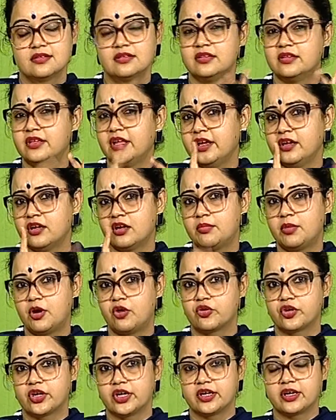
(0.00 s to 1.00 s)
Think
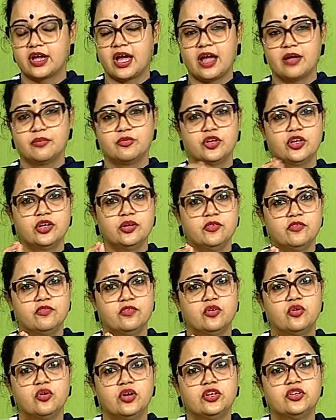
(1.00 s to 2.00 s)
about it. I am
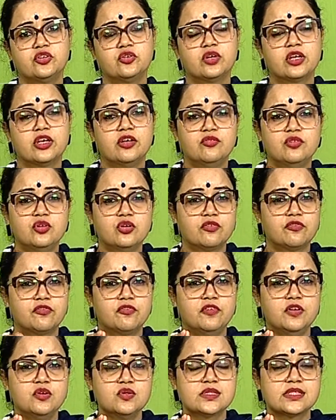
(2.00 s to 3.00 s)
going to give you a
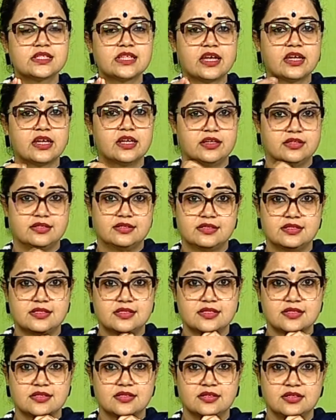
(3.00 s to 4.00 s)
few seconds
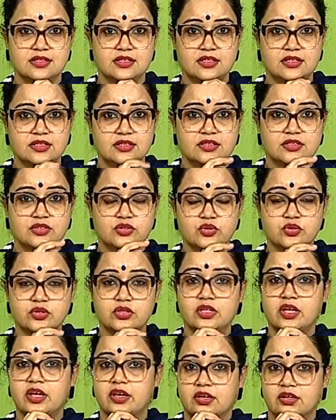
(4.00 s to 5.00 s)
to
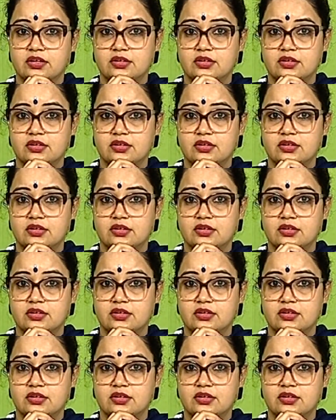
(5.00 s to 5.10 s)
think.